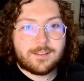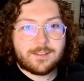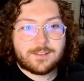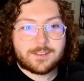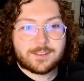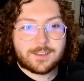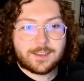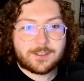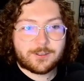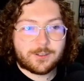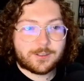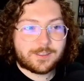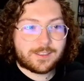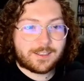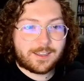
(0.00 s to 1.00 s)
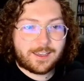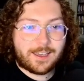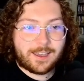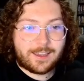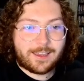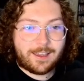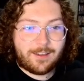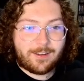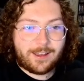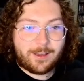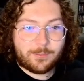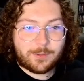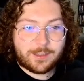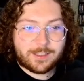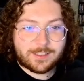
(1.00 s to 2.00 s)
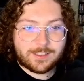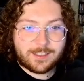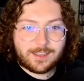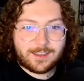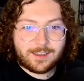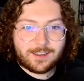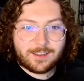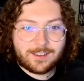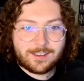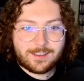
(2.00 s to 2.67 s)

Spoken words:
Sadro said can't count out PC.